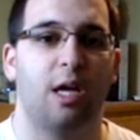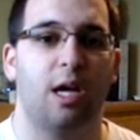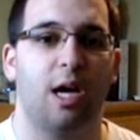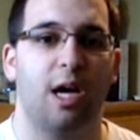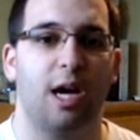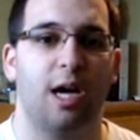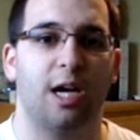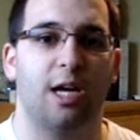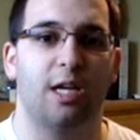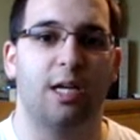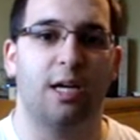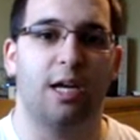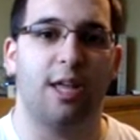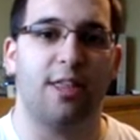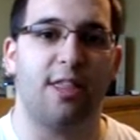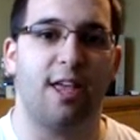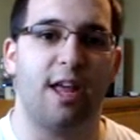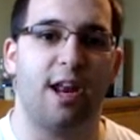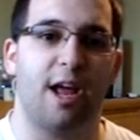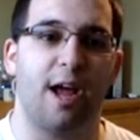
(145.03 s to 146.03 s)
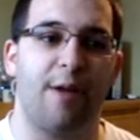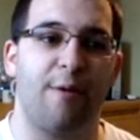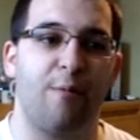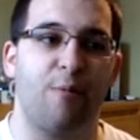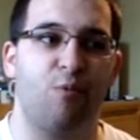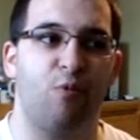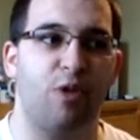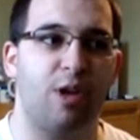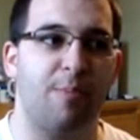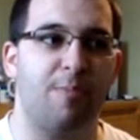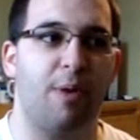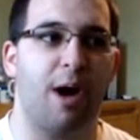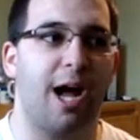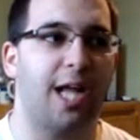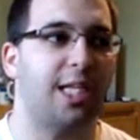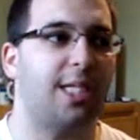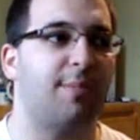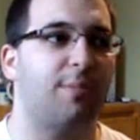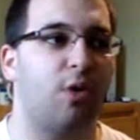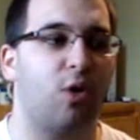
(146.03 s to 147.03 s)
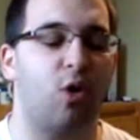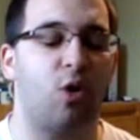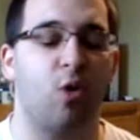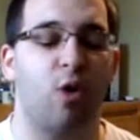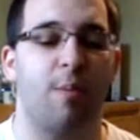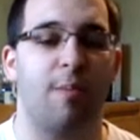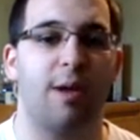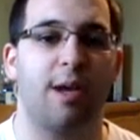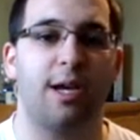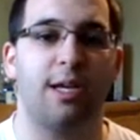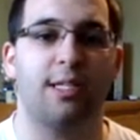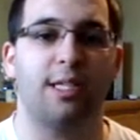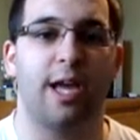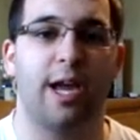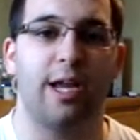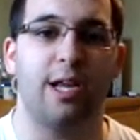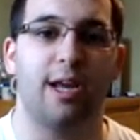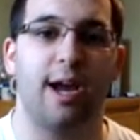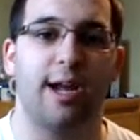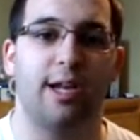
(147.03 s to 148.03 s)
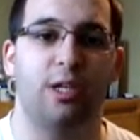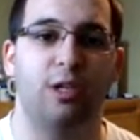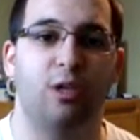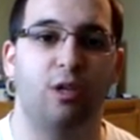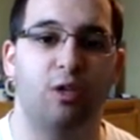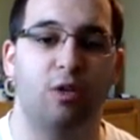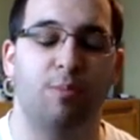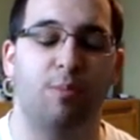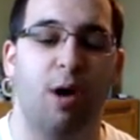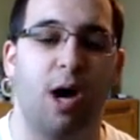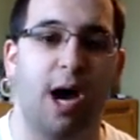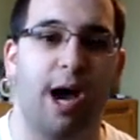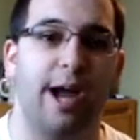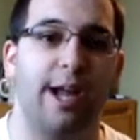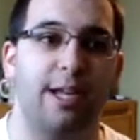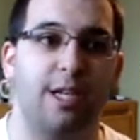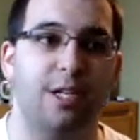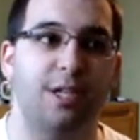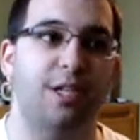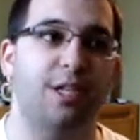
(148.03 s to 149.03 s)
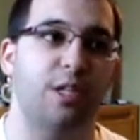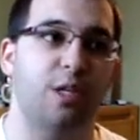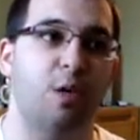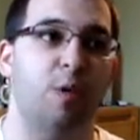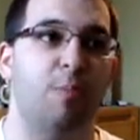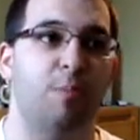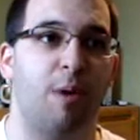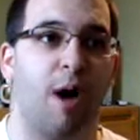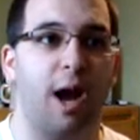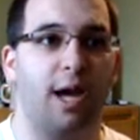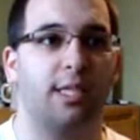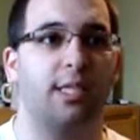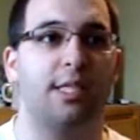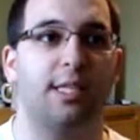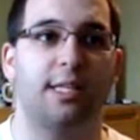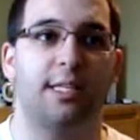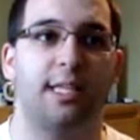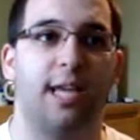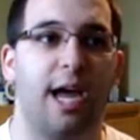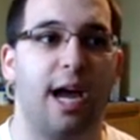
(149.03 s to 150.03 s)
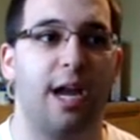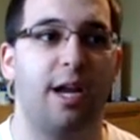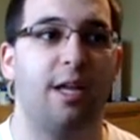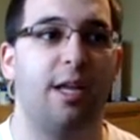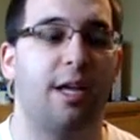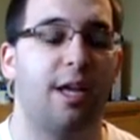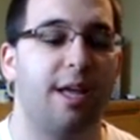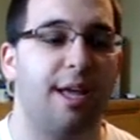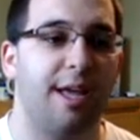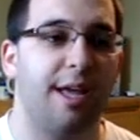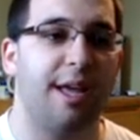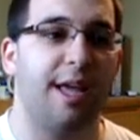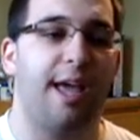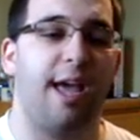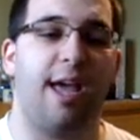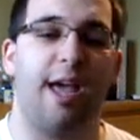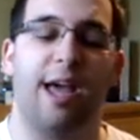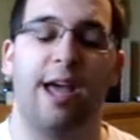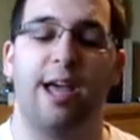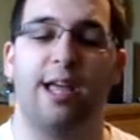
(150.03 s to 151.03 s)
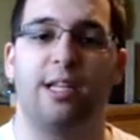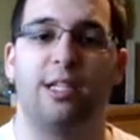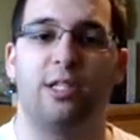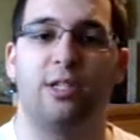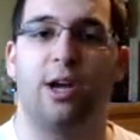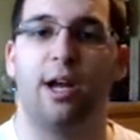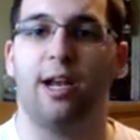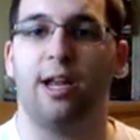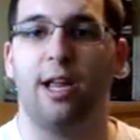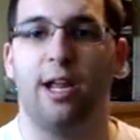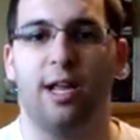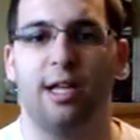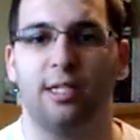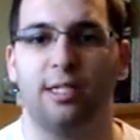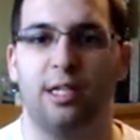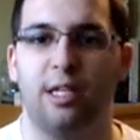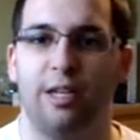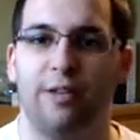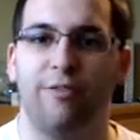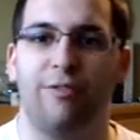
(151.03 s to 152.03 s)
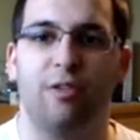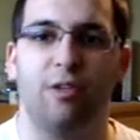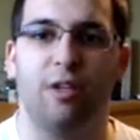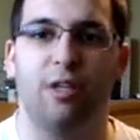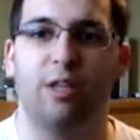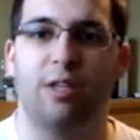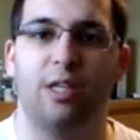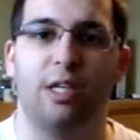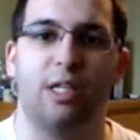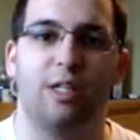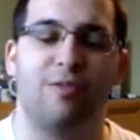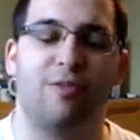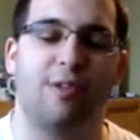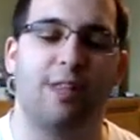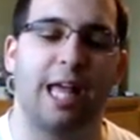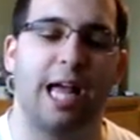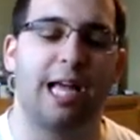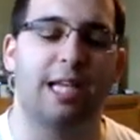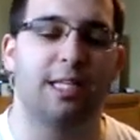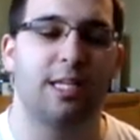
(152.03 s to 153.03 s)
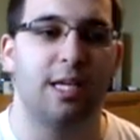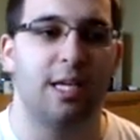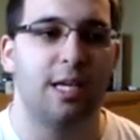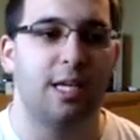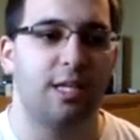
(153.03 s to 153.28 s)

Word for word: Uh, and then I rebought some equipment because I, I do do I do box on the side, and so I need I just need a few little things for that.